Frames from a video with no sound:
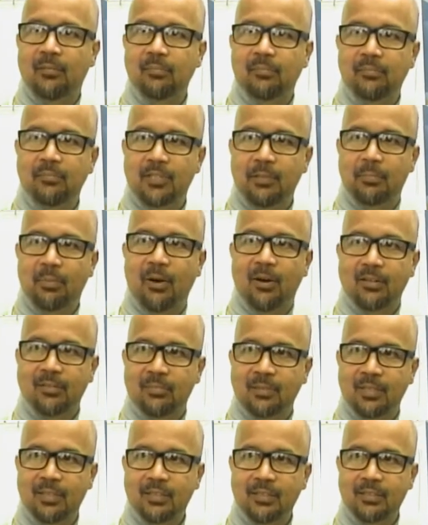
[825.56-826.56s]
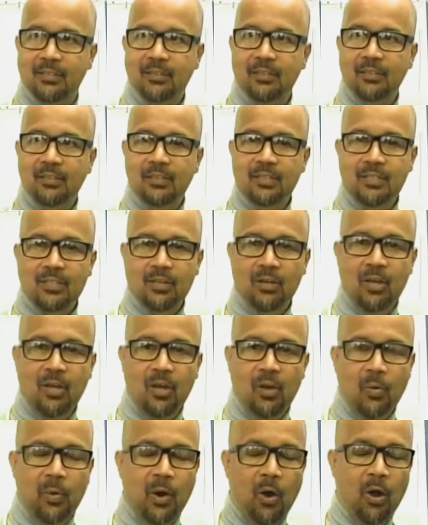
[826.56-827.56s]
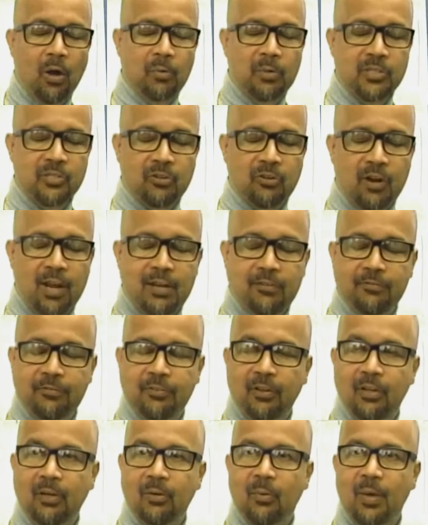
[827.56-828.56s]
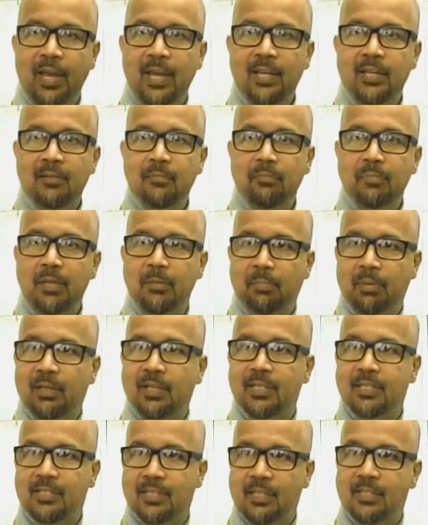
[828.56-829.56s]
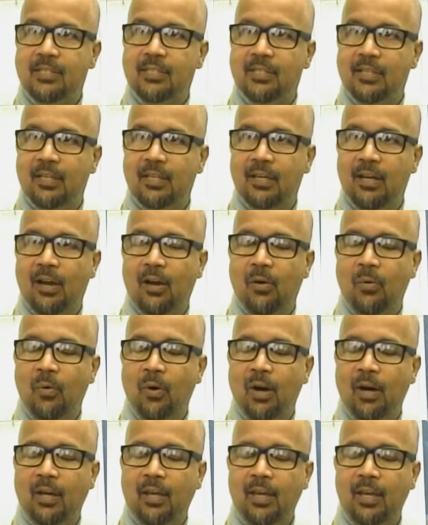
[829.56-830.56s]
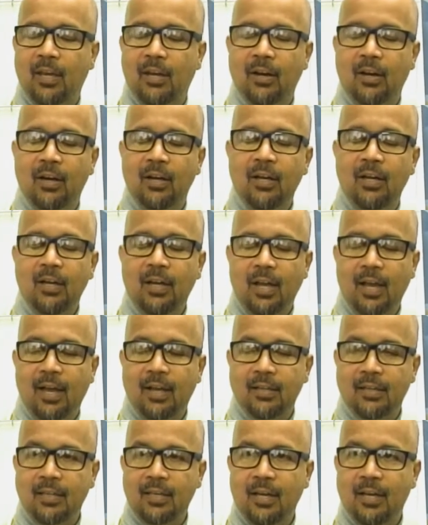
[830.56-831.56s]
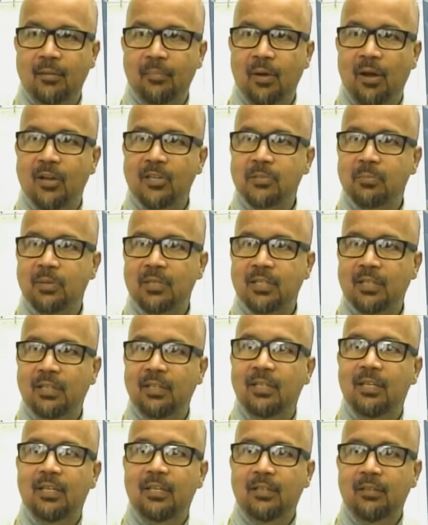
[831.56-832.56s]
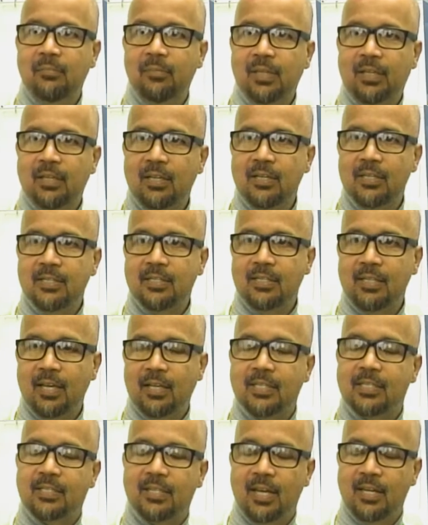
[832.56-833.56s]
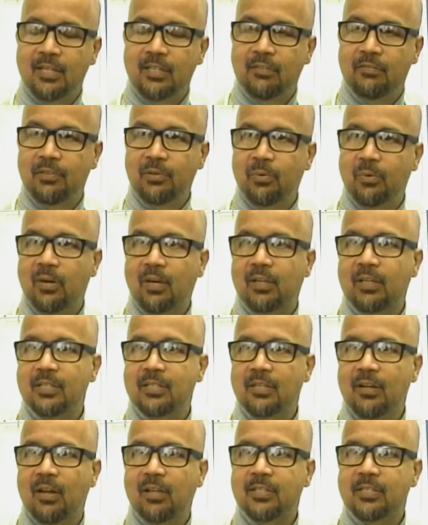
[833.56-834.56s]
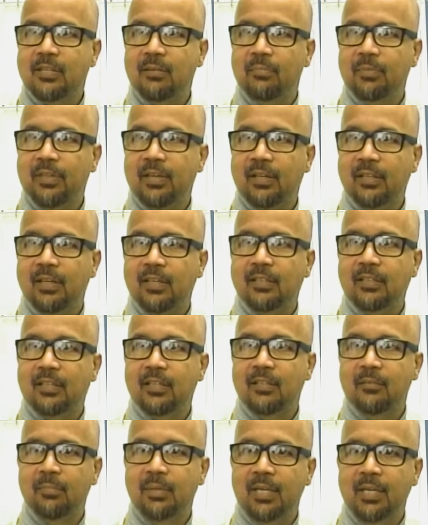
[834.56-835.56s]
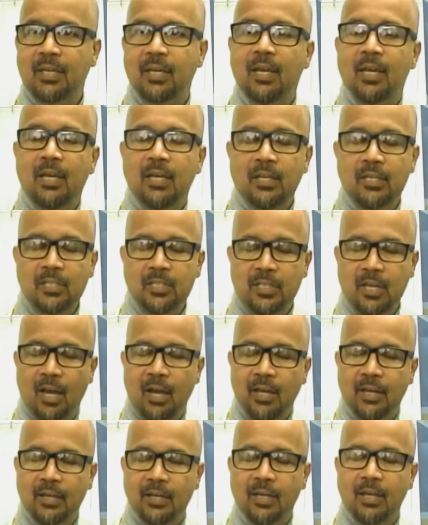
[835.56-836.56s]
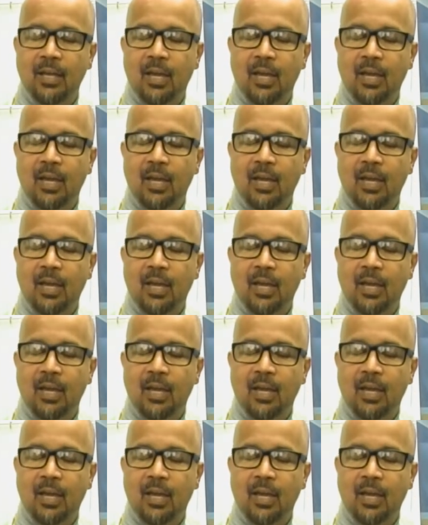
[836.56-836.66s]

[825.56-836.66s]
department. So we're always grateful when people assist in our work here at the hospital, because the extent of the work is not something that can be done